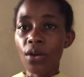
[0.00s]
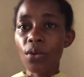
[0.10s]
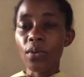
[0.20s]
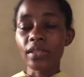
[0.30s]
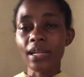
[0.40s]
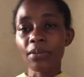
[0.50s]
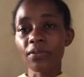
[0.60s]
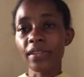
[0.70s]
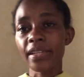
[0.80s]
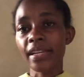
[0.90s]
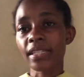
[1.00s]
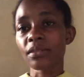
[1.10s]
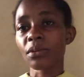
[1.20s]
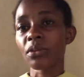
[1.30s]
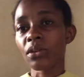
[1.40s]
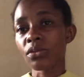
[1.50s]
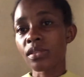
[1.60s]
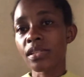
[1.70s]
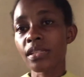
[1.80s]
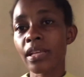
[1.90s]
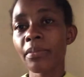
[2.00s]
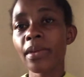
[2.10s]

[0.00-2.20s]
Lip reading: With some of the drugs, when you're using them,